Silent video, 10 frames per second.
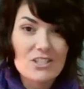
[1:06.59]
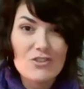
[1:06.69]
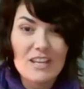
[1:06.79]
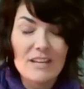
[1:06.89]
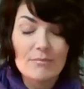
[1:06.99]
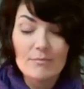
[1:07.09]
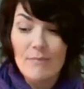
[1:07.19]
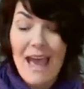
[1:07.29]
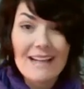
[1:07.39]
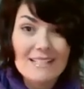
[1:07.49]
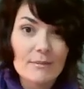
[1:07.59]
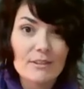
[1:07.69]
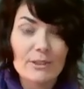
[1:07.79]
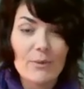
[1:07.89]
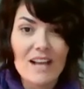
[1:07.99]
you can add some
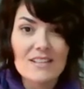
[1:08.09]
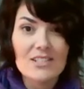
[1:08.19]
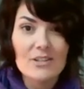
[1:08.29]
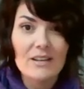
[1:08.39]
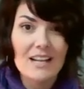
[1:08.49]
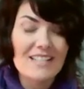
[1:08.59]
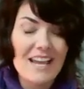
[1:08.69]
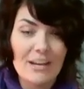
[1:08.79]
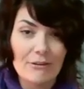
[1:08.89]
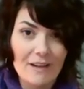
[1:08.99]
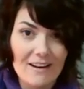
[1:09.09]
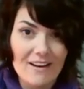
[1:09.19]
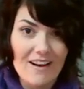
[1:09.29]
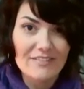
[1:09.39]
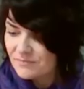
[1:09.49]
clear wax to it and take it right
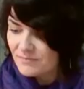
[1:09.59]
off.